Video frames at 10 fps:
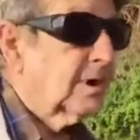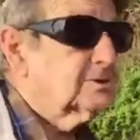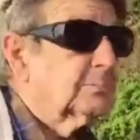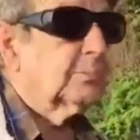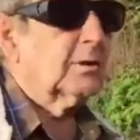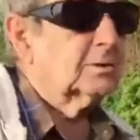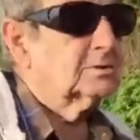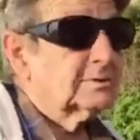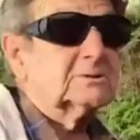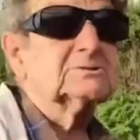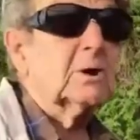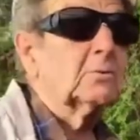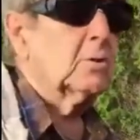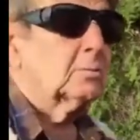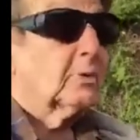break uh, the, the
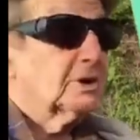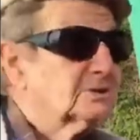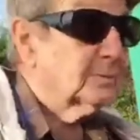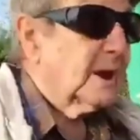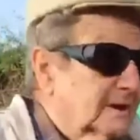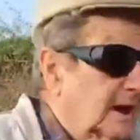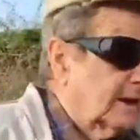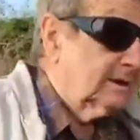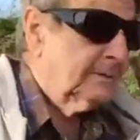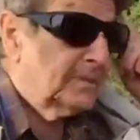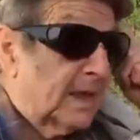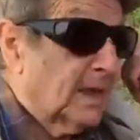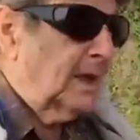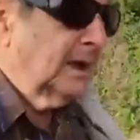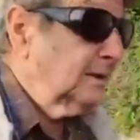so-called British blockade.
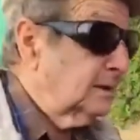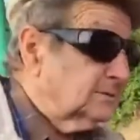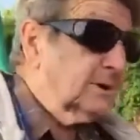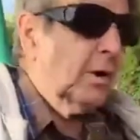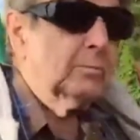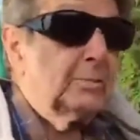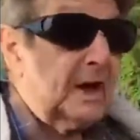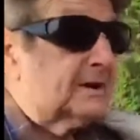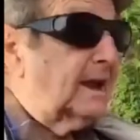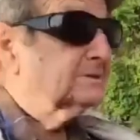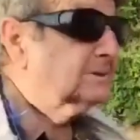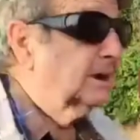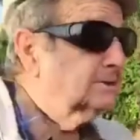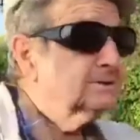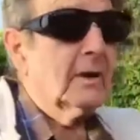It's a whole blockade.
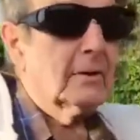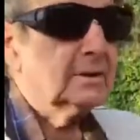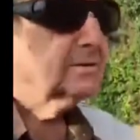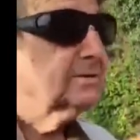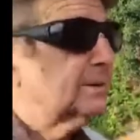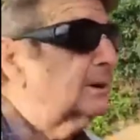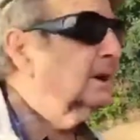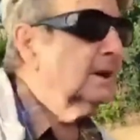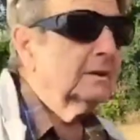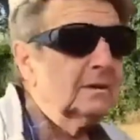It's a historical thing.